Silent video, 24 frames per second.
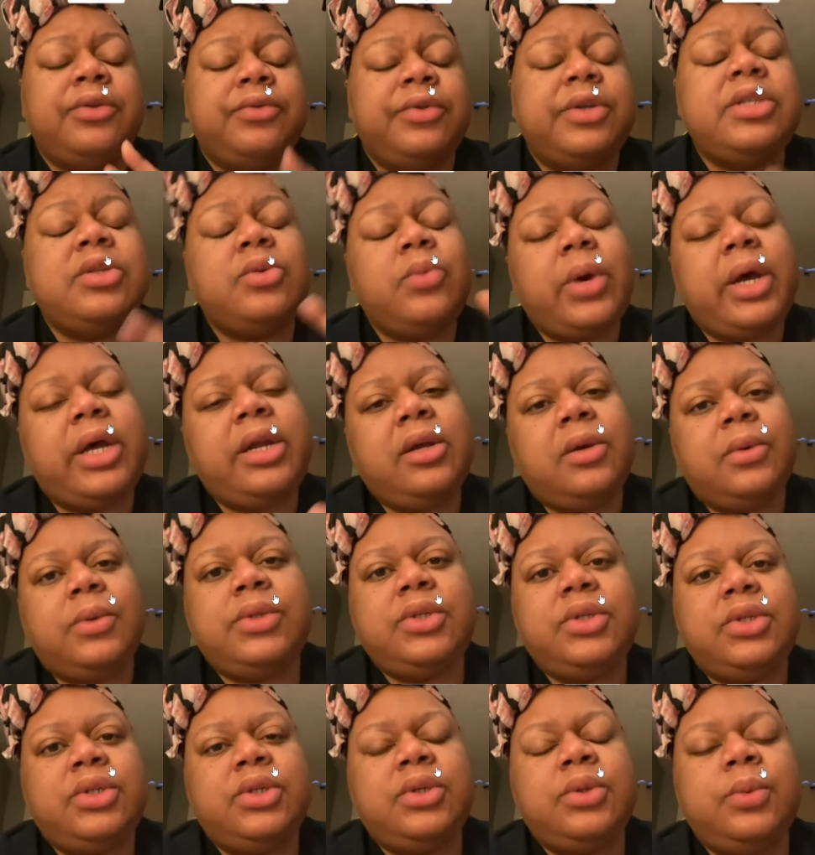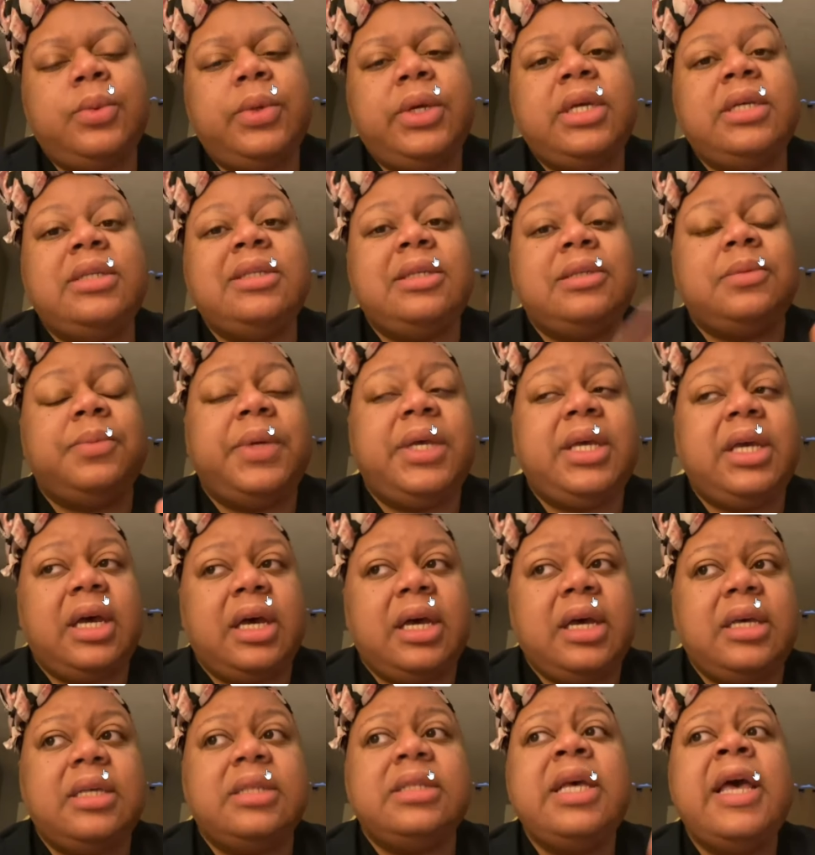And the reason why I know it's two weeks is
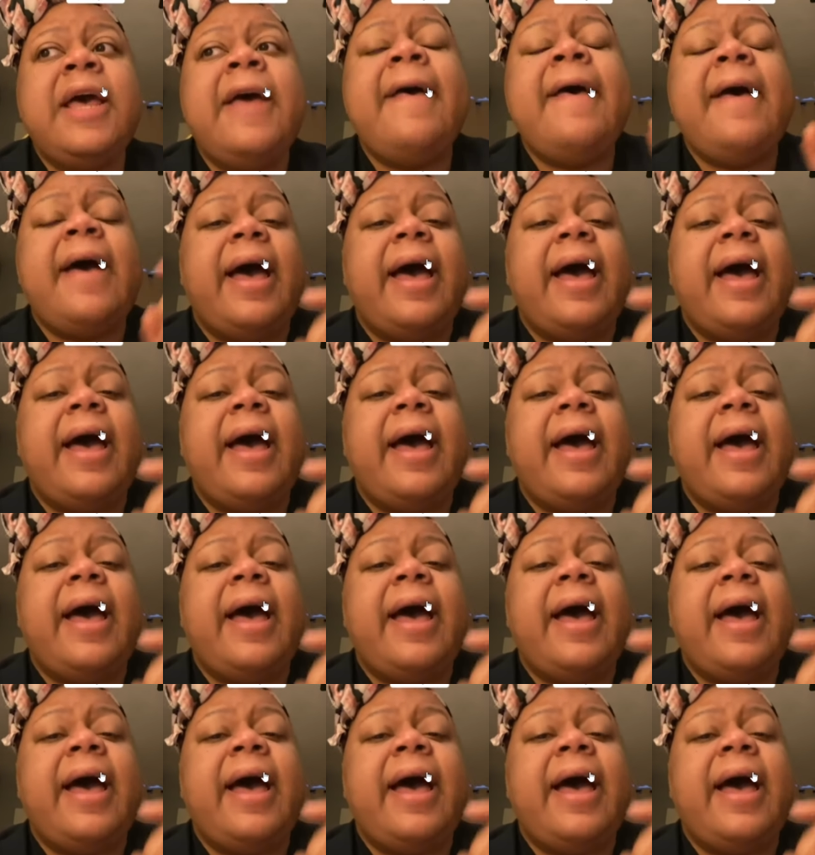because